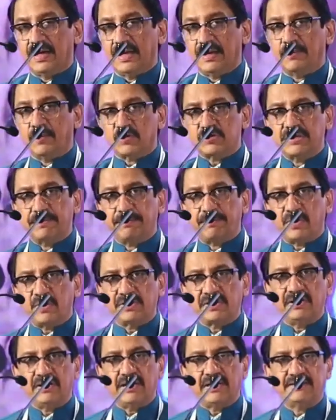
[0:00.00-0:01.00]
And most
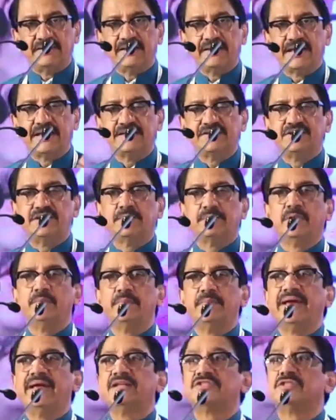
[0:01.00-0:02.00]
importantly, I think KTM
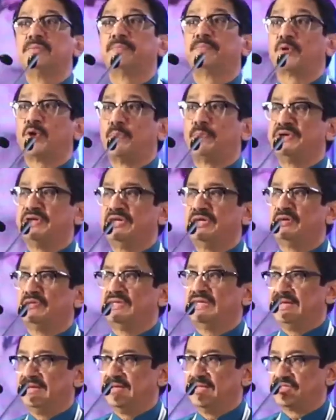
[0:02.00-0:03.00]
remains the property
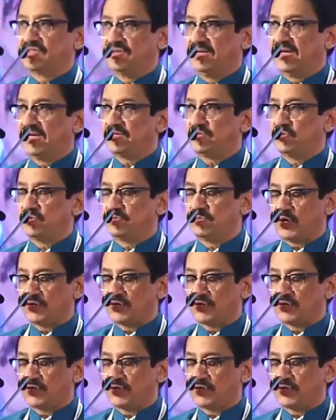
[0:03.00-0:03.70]
of the industry, as was